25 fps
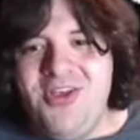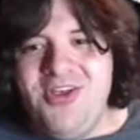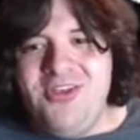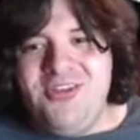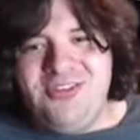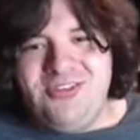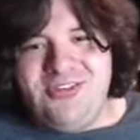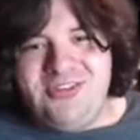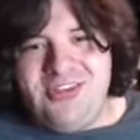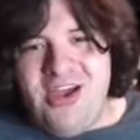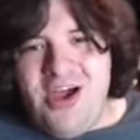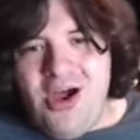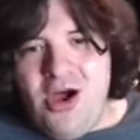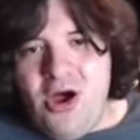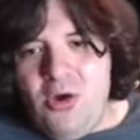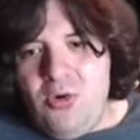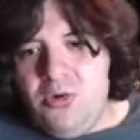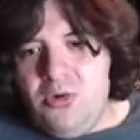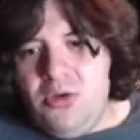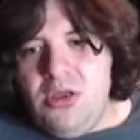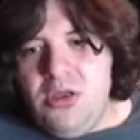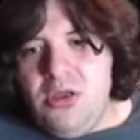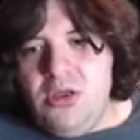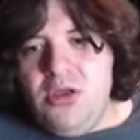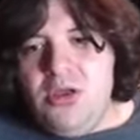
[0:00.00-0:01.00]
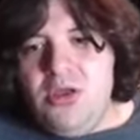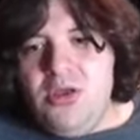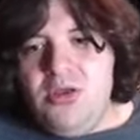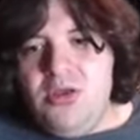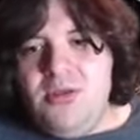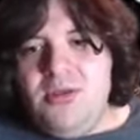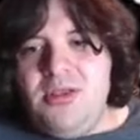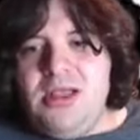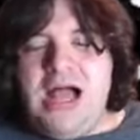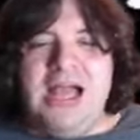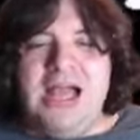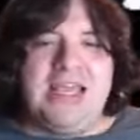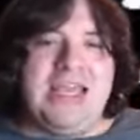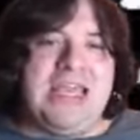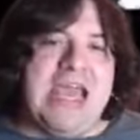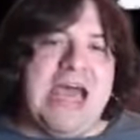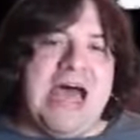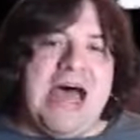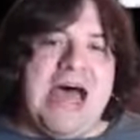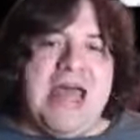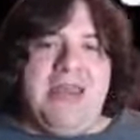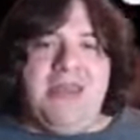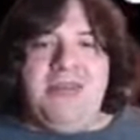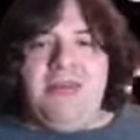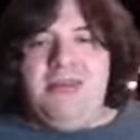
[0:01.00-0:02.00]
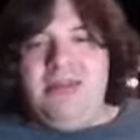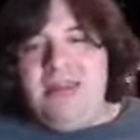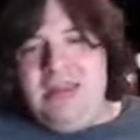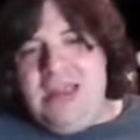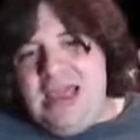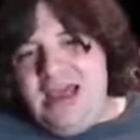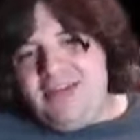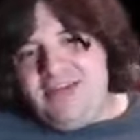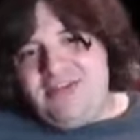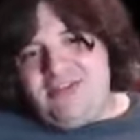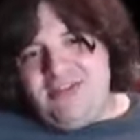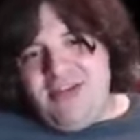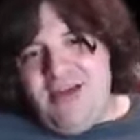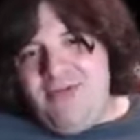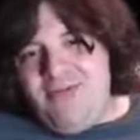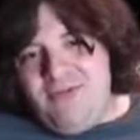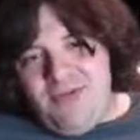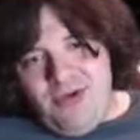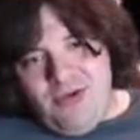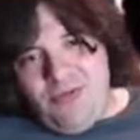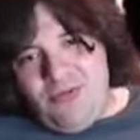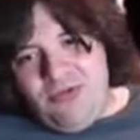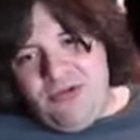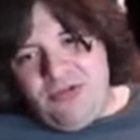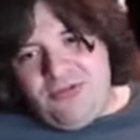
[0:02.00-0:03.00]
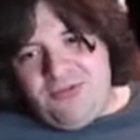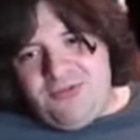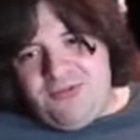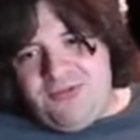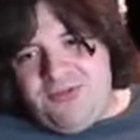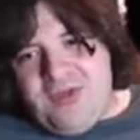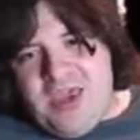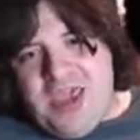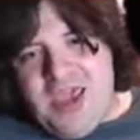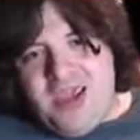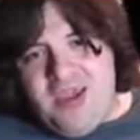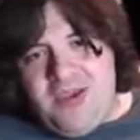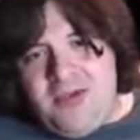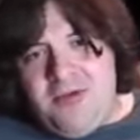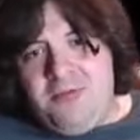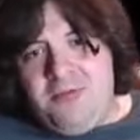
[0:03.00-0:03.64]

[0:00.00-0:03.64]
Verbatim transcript: So again, yes, some of it was fake,